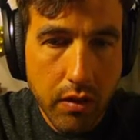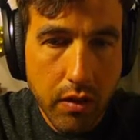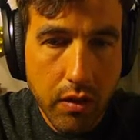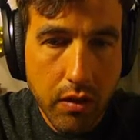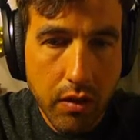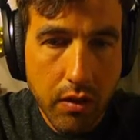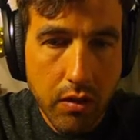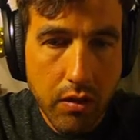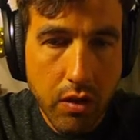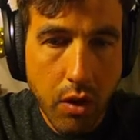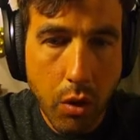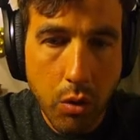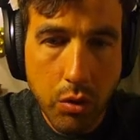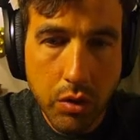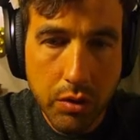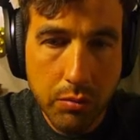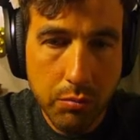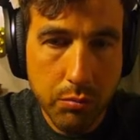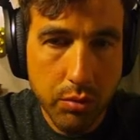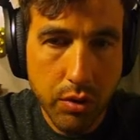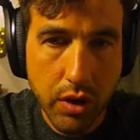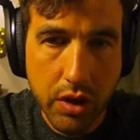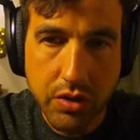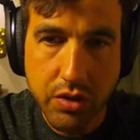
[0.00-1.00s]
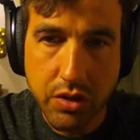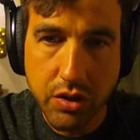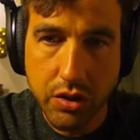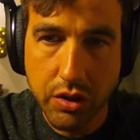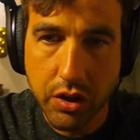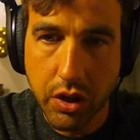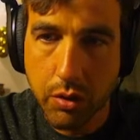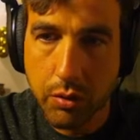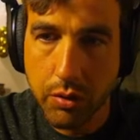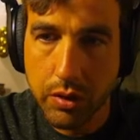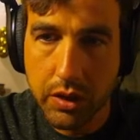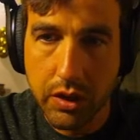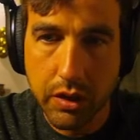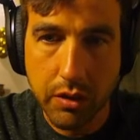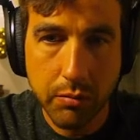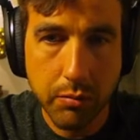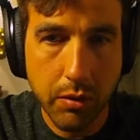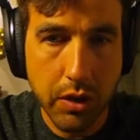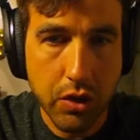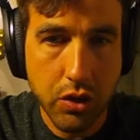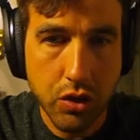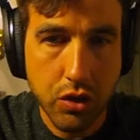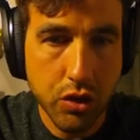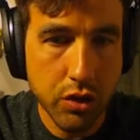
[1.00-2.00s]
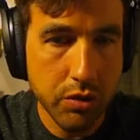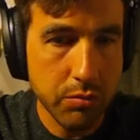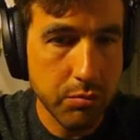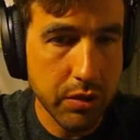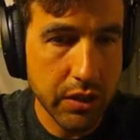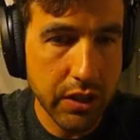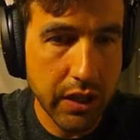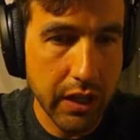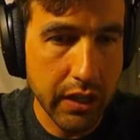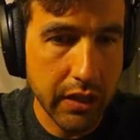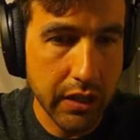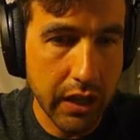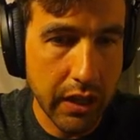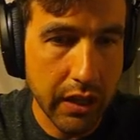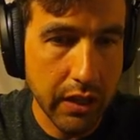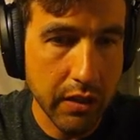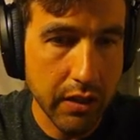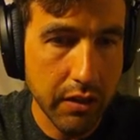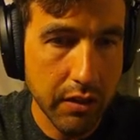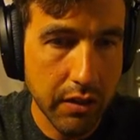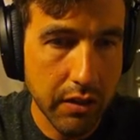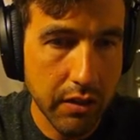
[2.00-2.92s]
no compression going in. It shouldn't be getting anything.